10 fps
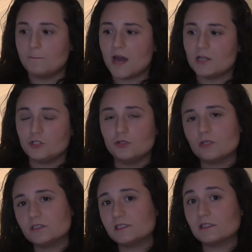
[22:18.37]
But you
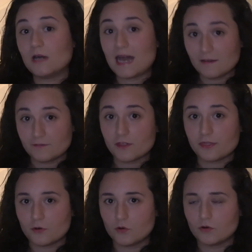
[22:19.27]
can still have the
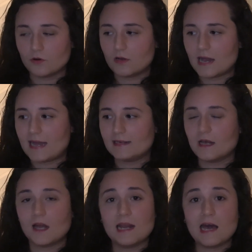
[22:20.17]
thought and
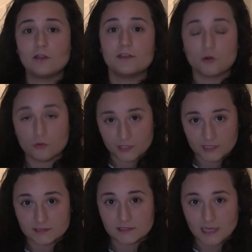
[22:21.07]
allow the
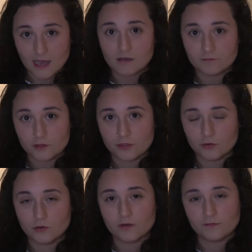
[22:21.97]
audience to have the
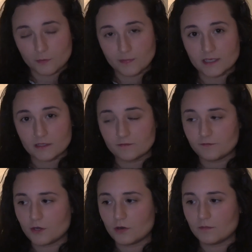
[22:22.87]
thought if you're making a
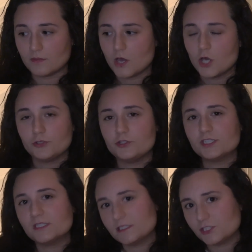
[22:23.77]
film. You
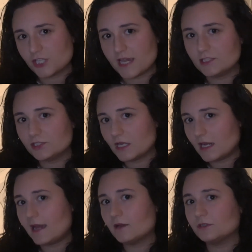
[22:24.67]
just need to change the
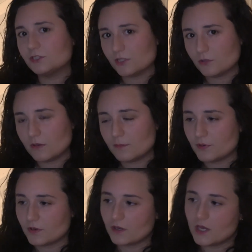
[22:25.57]
language that you
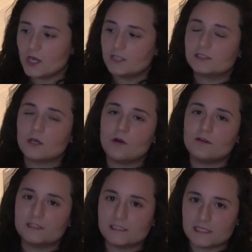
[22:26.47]
input. So
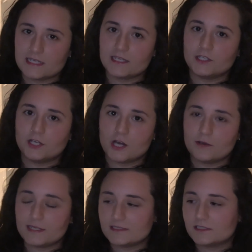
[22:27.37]
obviously, you
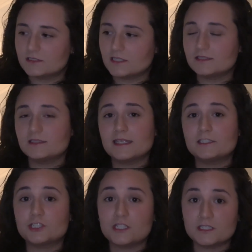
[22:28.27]
know, it doesn't take a
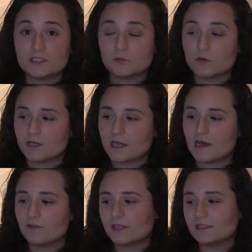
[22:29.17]
genius to work
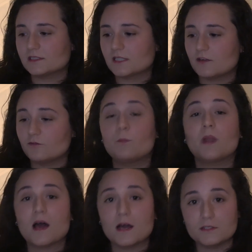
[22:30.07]
out that instead of
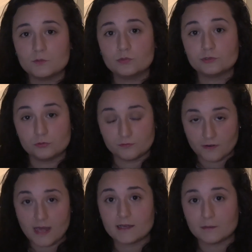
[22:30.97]
blood, which would
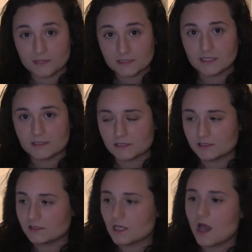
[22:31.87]
flag up the
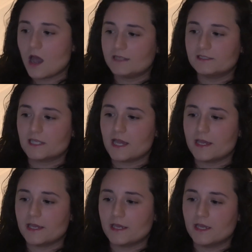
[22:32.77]
censors, I
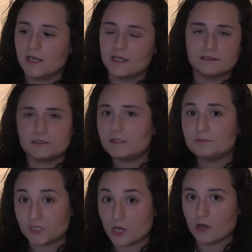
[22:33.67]
say
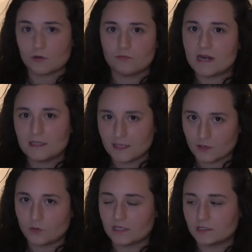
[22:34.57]
deep, dark red
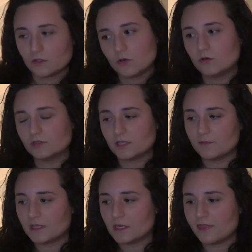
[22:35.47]
liquid or
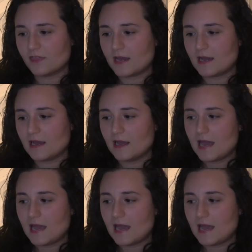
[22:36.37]
something like that.